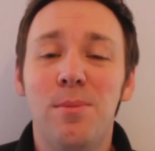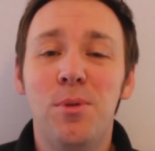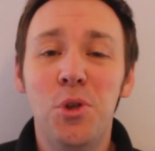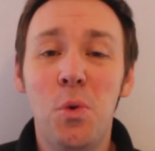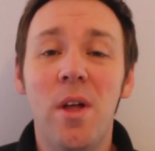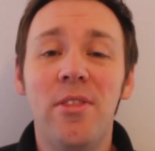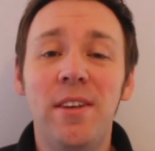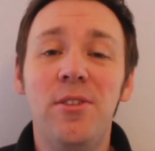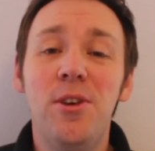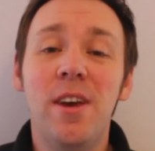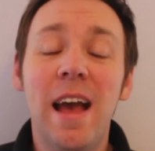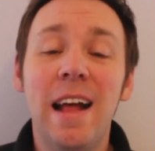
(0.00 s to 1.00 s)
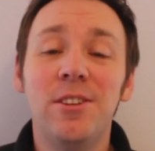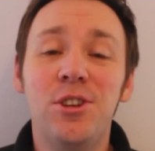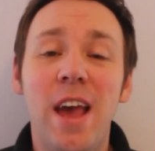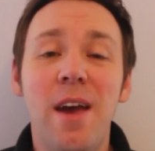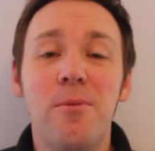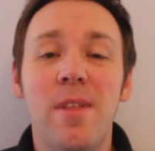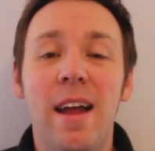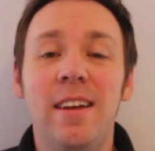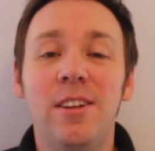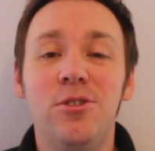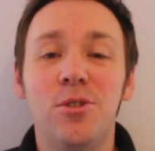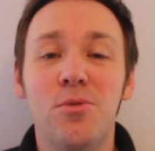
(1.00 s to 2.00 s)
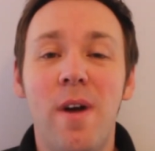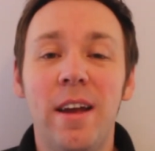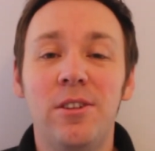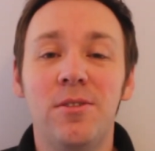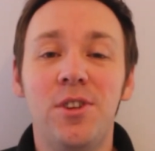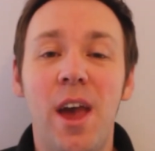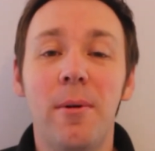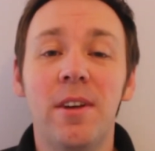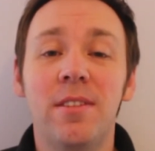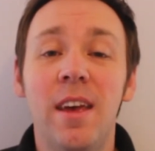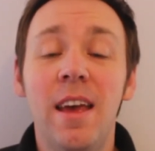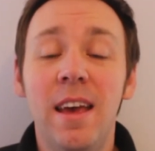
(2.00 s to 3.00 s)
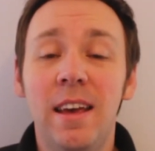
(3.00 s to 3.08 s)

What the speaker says: but the one thing that you can check with our digital range of showers